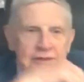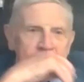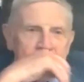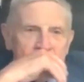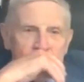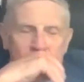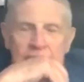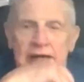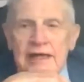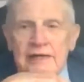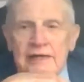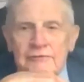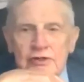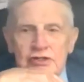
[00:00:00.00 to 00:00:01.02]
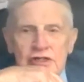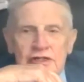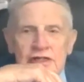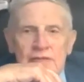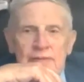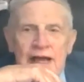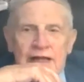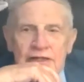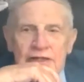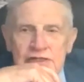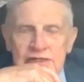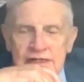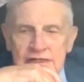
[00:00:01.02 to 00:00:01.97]
training at Virginia back in
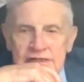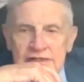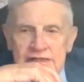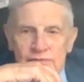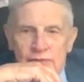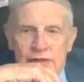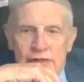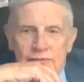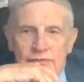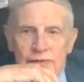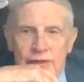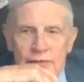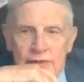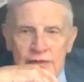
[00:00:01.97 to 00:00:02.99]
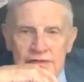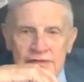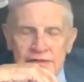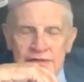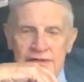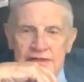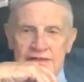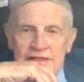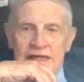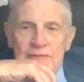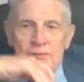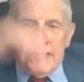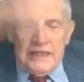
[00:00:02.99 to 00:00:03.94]
the 60s when we were
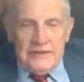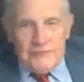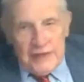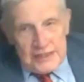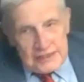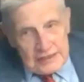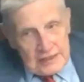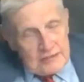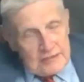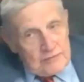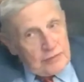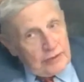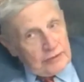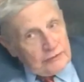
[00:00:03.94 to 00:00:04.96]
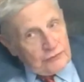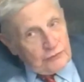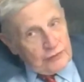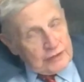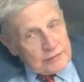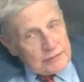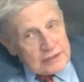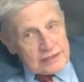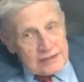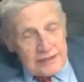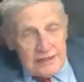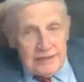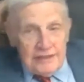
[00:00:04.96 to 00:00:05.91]
deeply invested in Milton
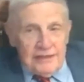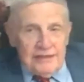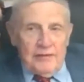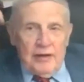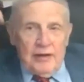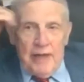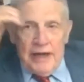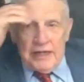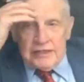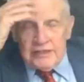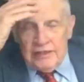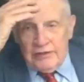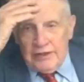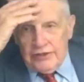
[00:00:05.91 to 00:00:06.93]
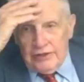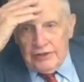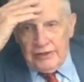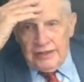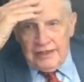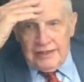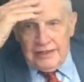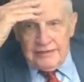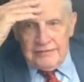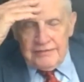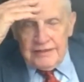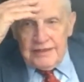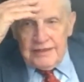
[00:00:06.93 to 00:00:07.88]
Friedman's monetary theory.
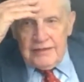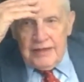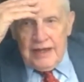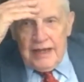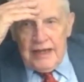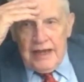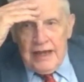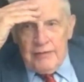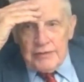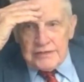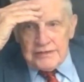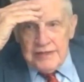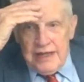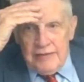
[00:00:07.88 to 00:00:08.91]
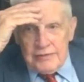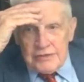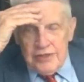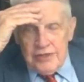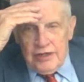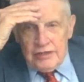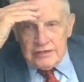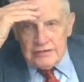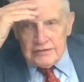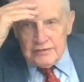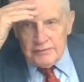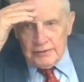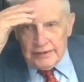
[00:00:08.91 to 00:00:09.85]
And I was taught
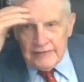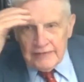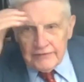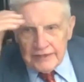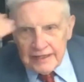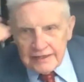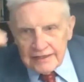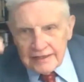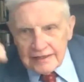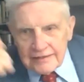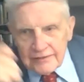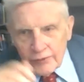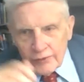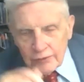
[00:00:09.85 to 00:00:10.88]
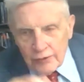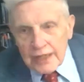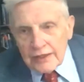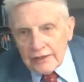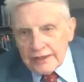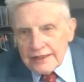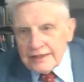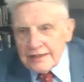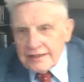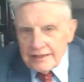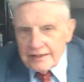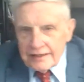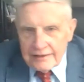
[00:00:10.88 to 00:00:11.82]
to believe, and I think correctly,
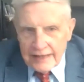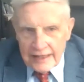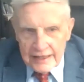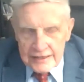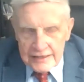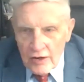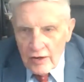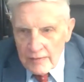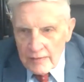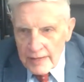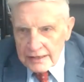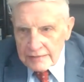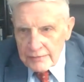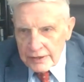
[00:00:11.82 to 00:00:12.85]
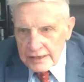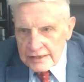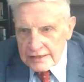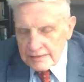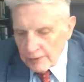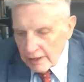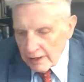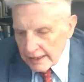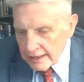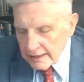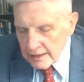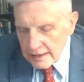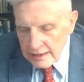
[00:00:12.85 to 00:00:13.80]
that it's all about the money
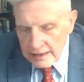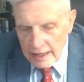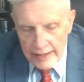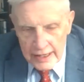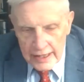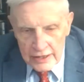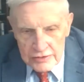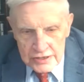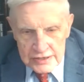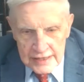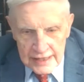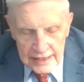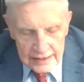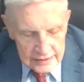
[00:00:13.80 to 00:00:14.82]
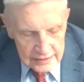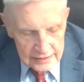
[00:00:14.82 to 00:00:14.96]
supply. Now, I understand